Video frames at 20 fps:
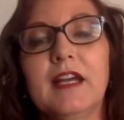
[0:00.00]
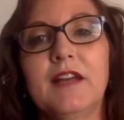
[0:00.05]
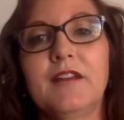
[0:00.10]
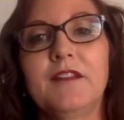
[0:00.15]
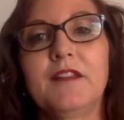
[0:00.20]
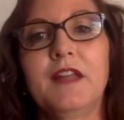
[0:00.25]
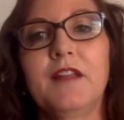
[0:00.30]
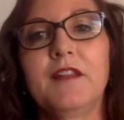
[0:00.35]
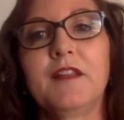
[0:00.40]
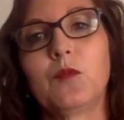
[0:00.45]

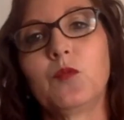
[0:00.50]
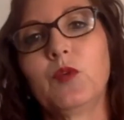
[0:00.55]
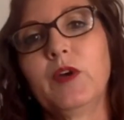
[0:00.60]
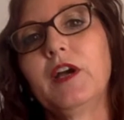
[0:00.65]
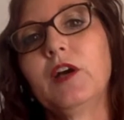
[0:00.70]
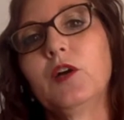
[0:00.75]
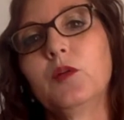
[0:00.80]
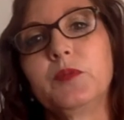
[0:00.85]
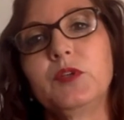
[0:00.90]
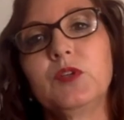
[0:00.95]
and then that will
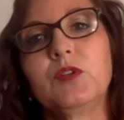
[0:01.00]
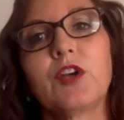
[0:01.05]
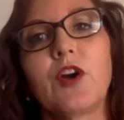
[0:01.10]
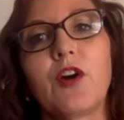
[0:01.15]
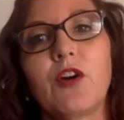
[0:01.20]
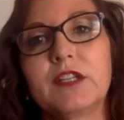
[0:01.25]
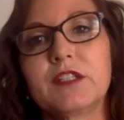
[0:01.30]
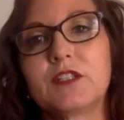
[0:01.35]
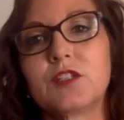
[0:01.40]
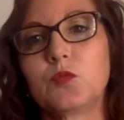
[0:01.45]
help you
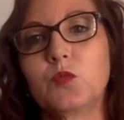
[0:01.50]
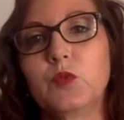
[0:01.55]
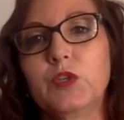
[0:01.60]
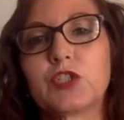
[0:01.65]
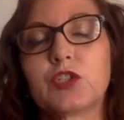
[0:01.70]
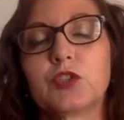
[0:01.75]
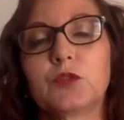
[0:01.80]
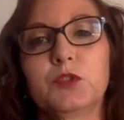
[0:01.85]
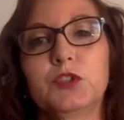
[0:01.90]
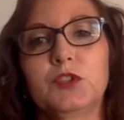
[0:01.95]
guide to
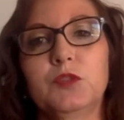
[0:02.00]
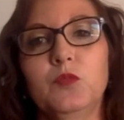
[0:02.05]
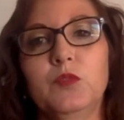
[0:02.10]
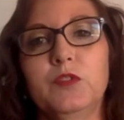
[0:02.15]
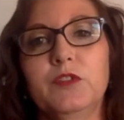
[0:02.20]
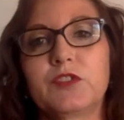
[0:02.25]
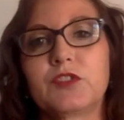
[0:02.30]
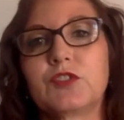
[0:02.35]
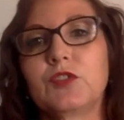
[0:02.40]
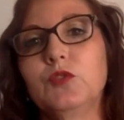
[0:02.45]
which option
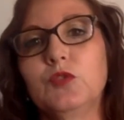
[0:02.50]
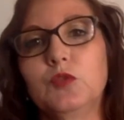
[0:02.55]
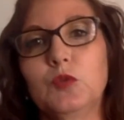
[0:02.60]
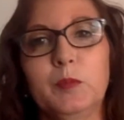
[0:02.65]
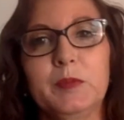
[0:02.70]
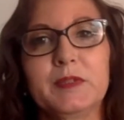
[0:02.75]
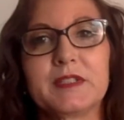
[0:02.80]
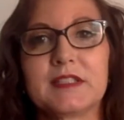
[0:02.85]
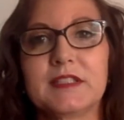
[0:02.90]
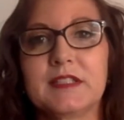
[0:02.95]
will suit your
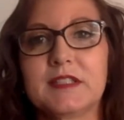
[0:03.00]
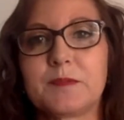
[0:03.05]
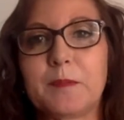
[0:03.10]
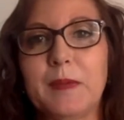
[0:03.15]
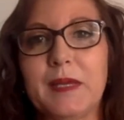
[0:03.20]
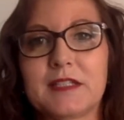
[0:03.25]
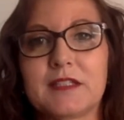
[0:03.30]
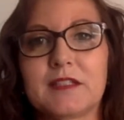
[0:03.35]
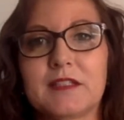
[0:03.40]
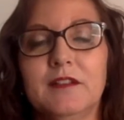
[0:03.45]
business
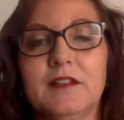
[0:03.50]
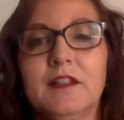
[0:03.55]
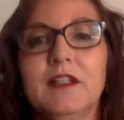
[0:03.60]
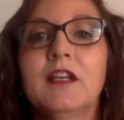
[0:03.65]
better.